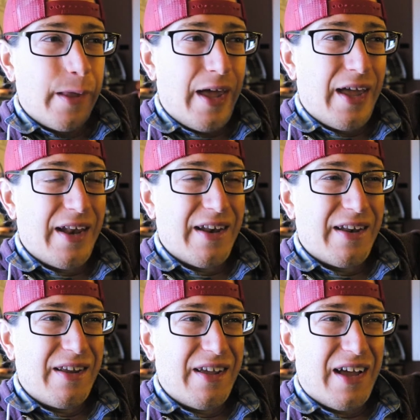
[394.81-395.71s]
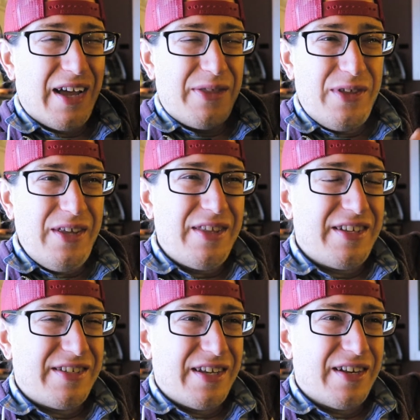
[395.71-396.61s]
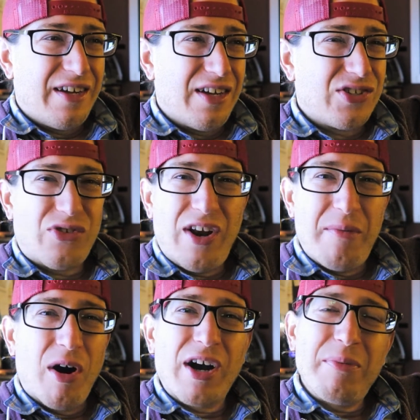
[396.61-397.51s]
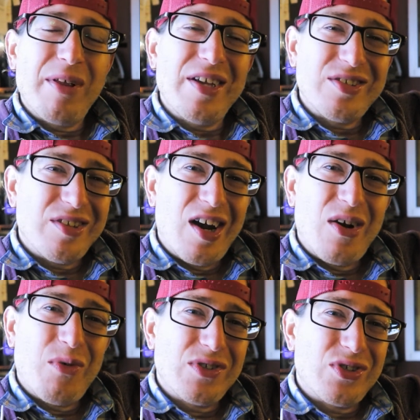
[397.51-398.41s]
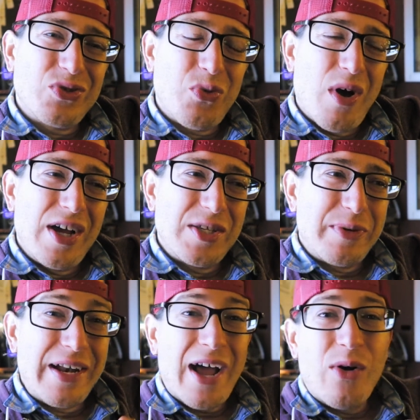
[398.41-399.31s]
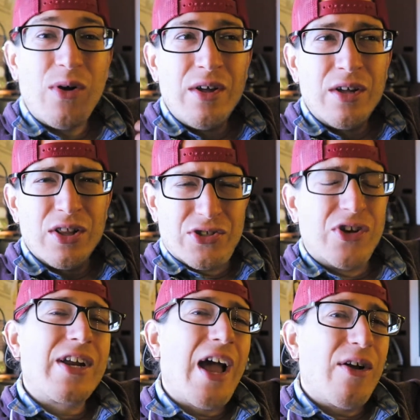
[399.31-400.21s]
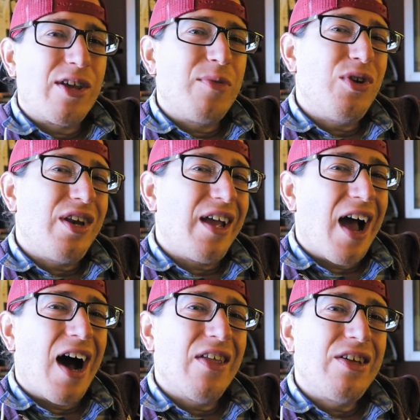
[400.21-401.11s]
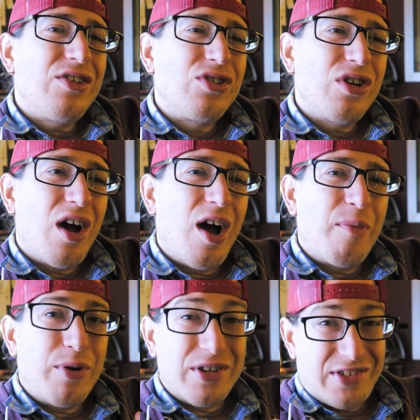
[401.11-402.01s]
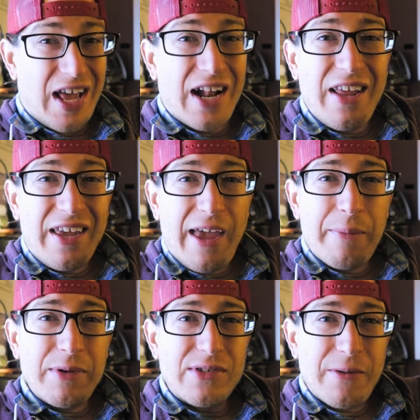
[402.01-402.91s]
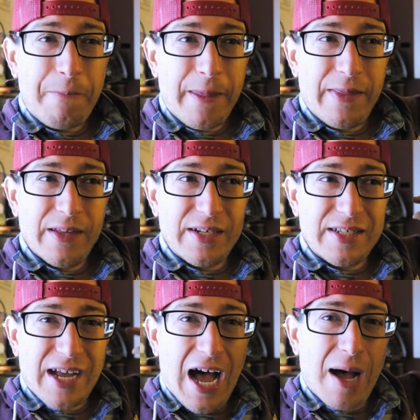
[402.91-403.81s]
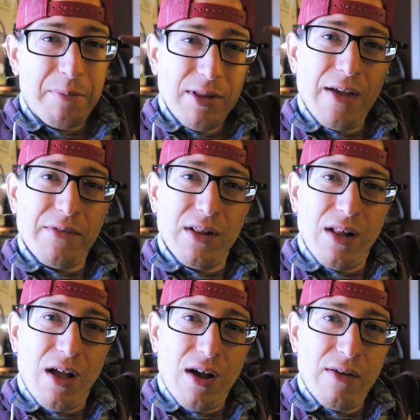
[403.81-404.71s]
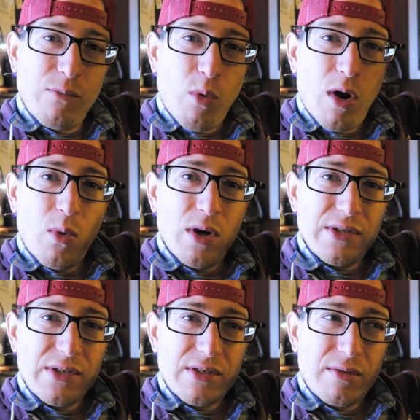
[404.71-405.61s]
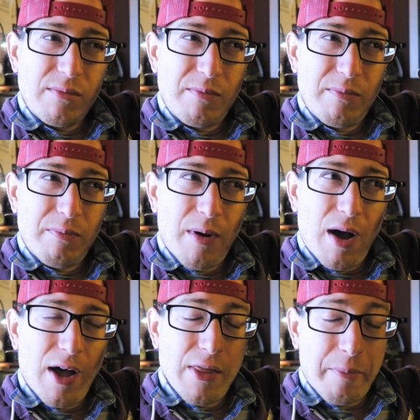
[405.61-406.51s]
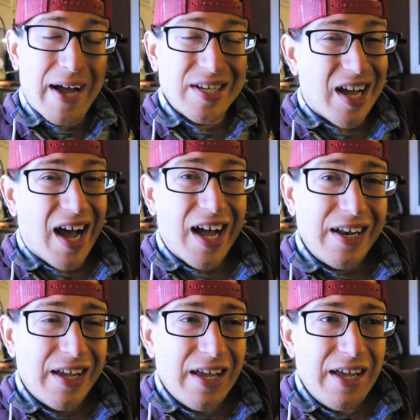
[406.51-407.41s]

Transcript: And I think they did a Scranton Marketplace in there once or twice, but now Luzerne County Community College uh, put a satellite campus in the top level of what was uh, the Bon-Ton.